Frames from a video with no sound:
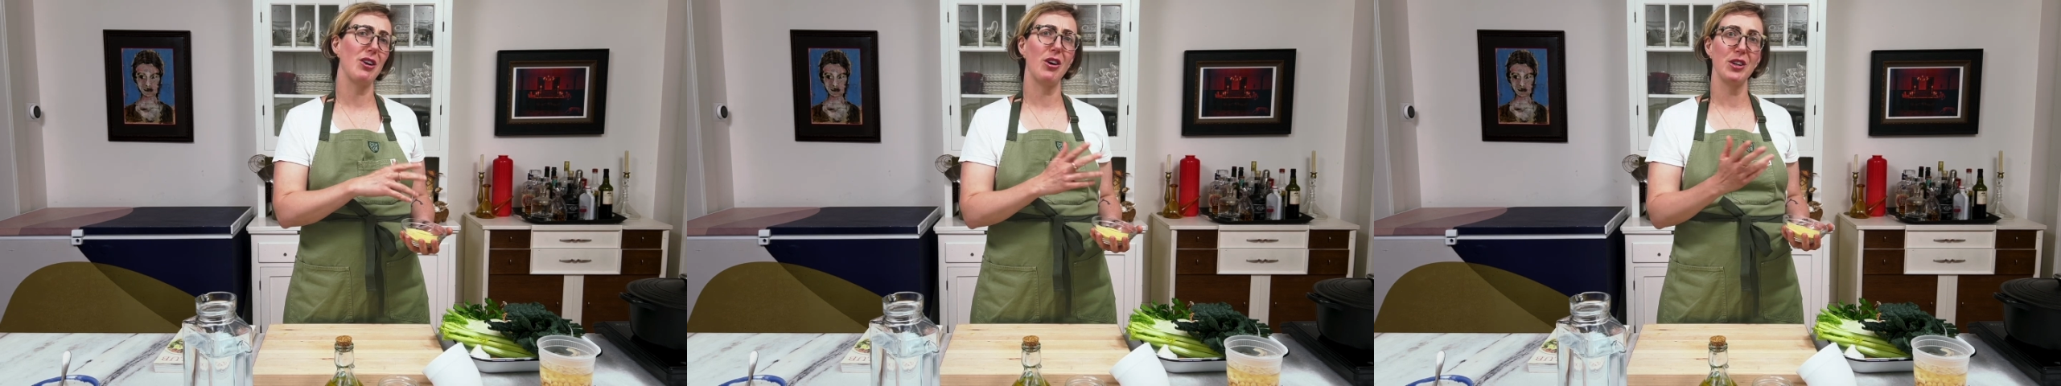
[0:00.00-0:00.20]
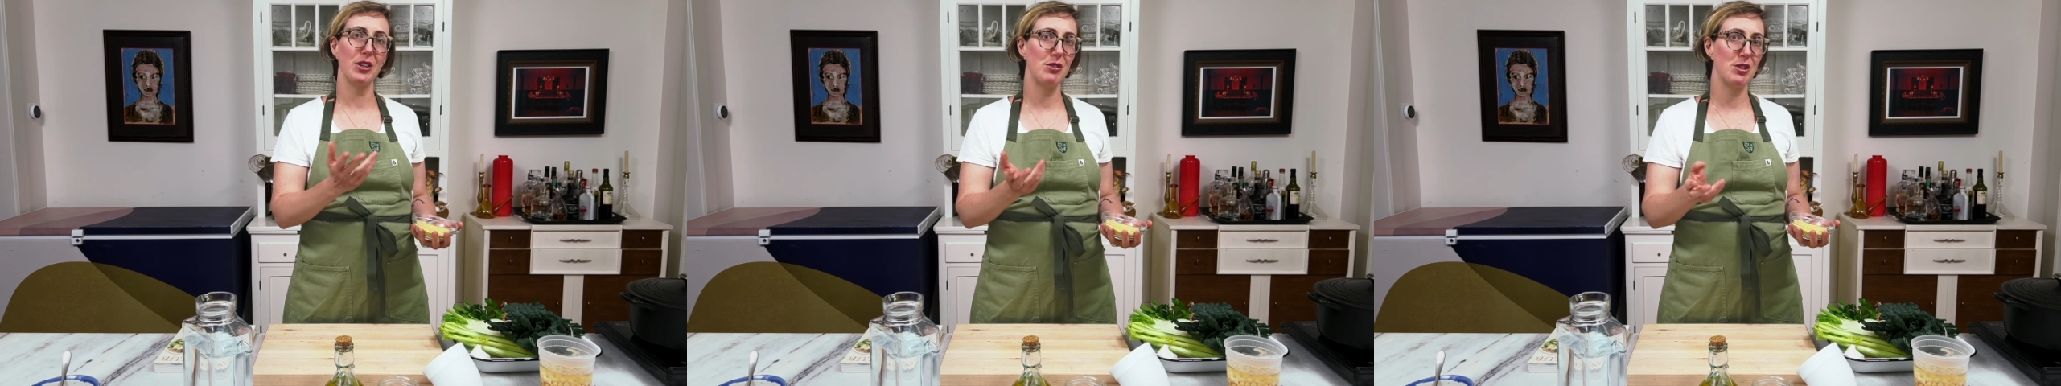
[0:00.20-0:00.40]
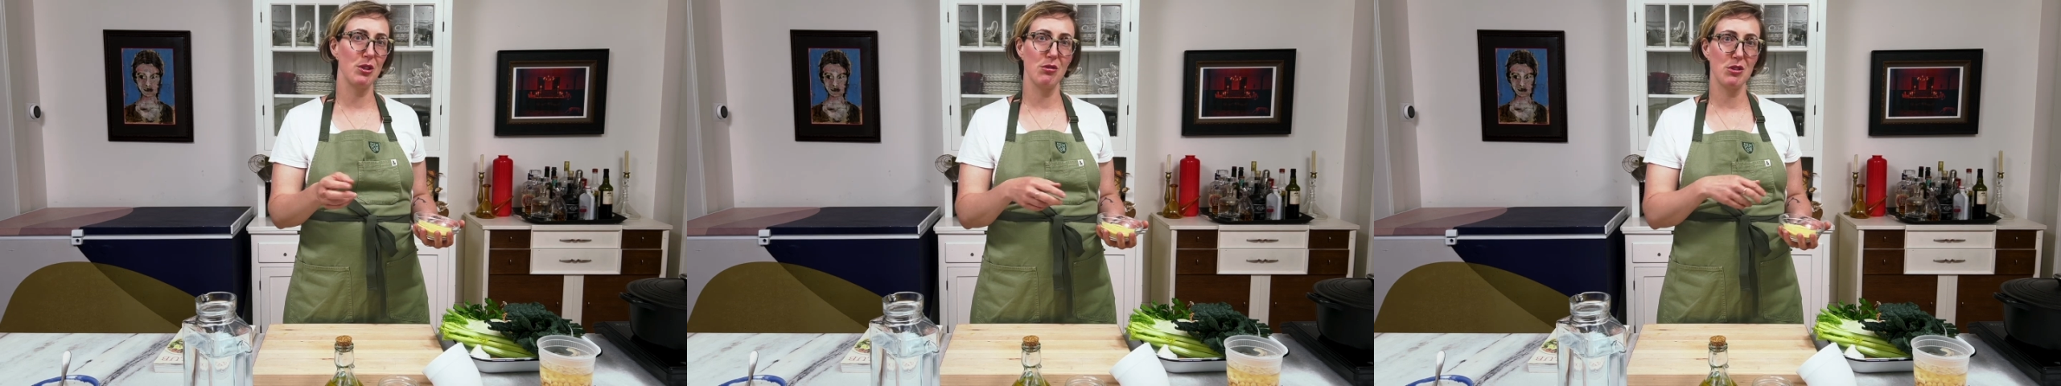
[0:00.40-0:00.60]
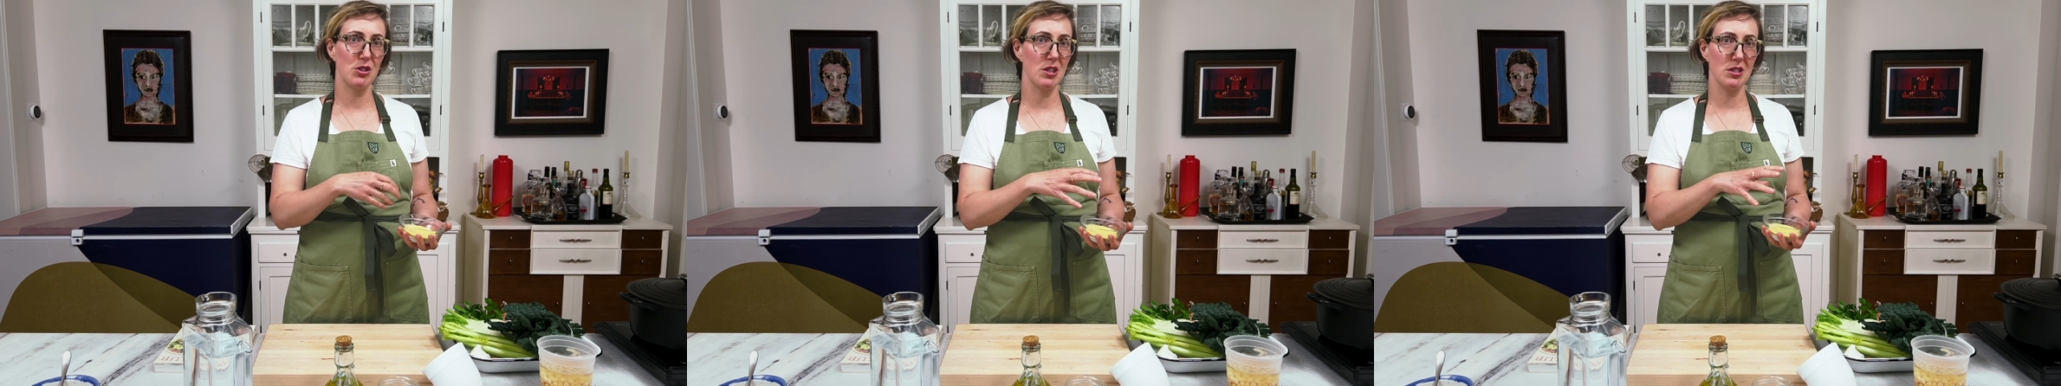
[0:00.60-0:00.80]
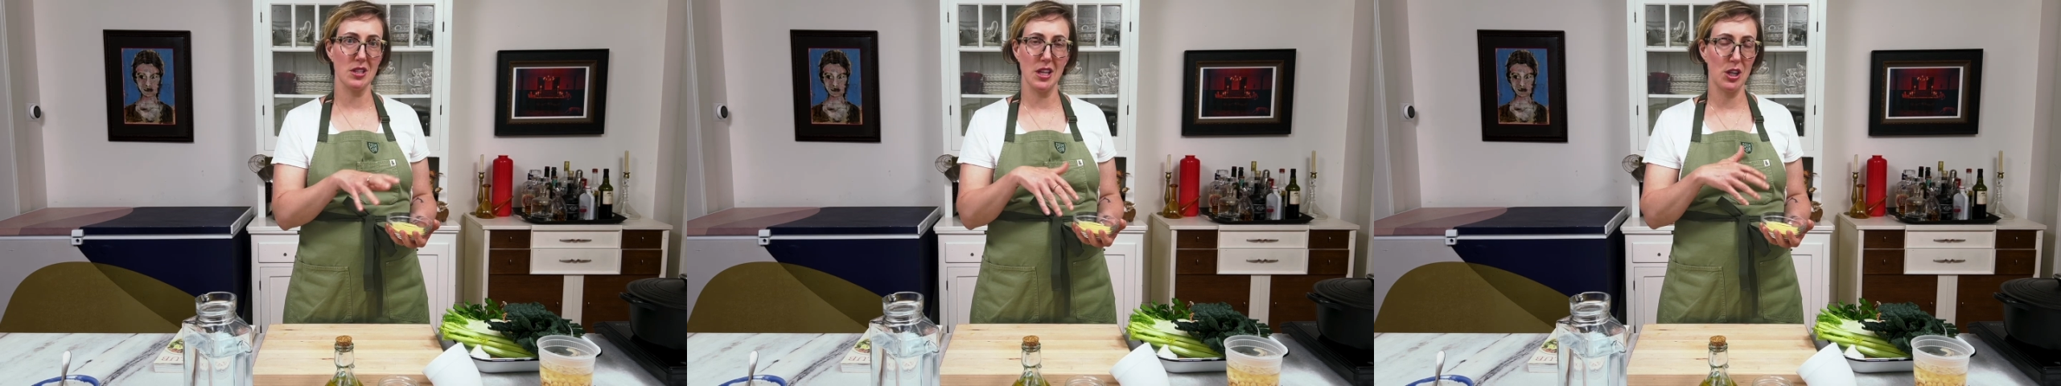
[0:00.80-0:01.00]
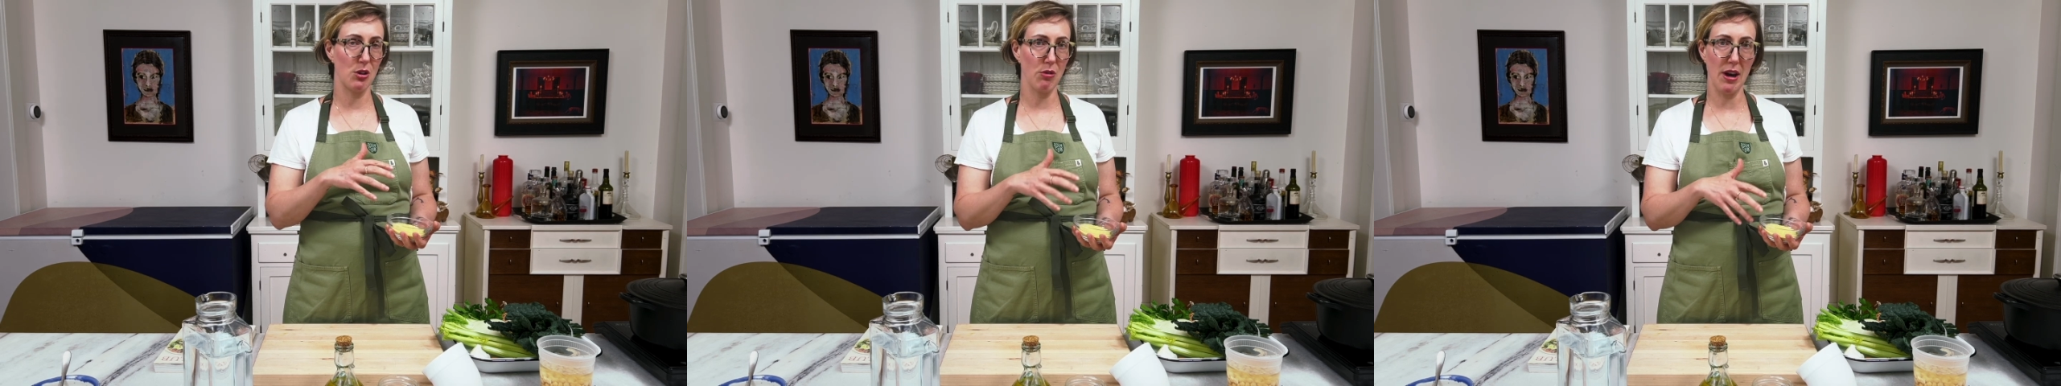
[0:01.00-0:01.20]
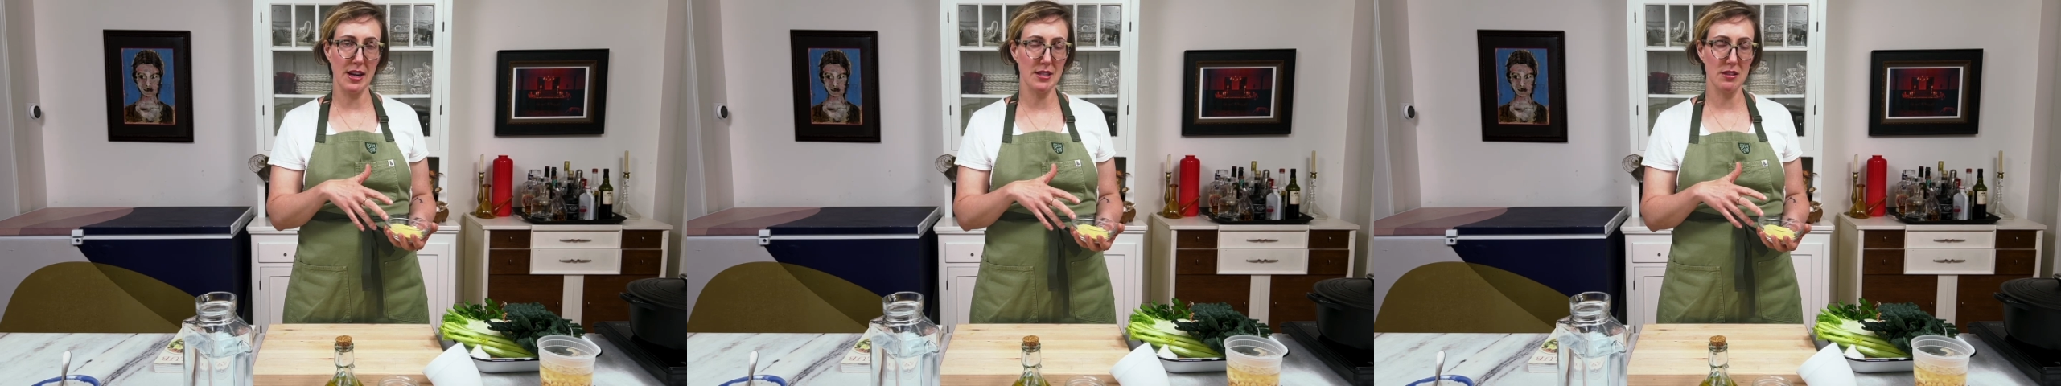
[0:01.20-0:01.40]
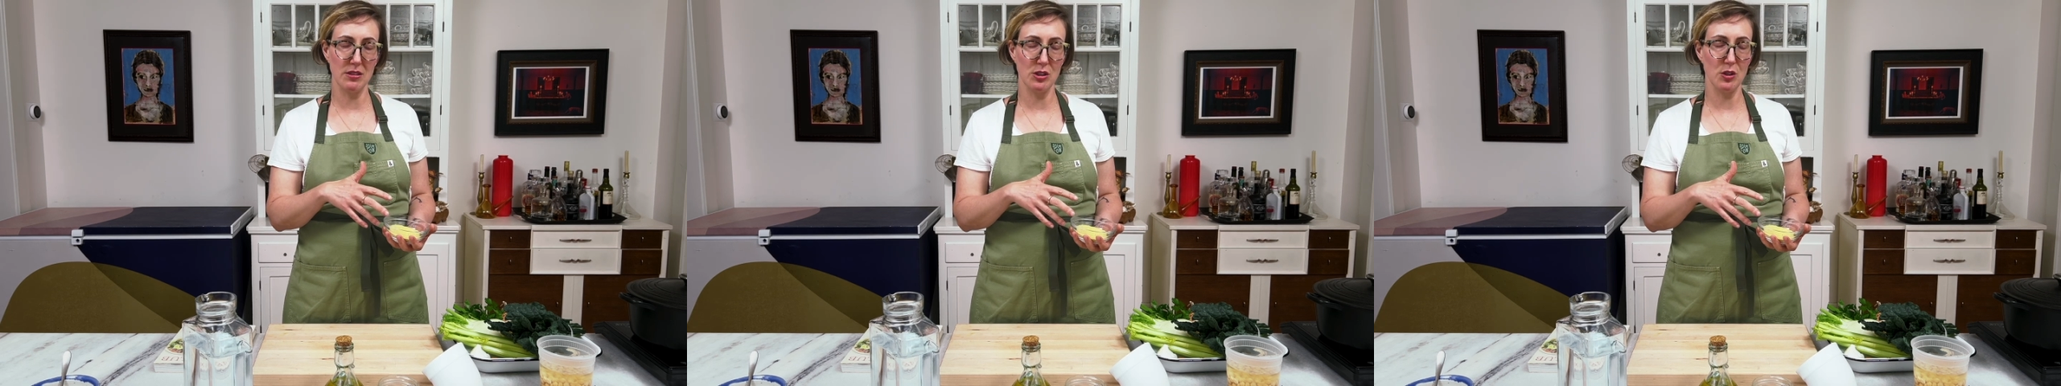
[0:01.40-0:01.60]
all you do is just like
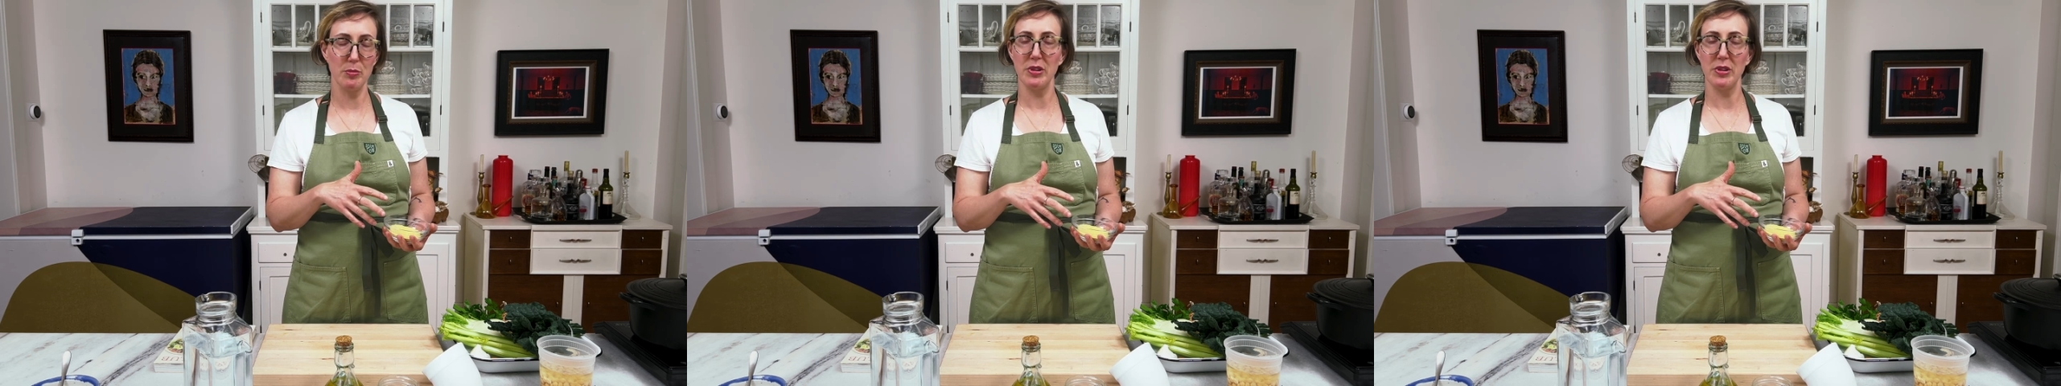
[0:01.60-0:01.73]
grind a little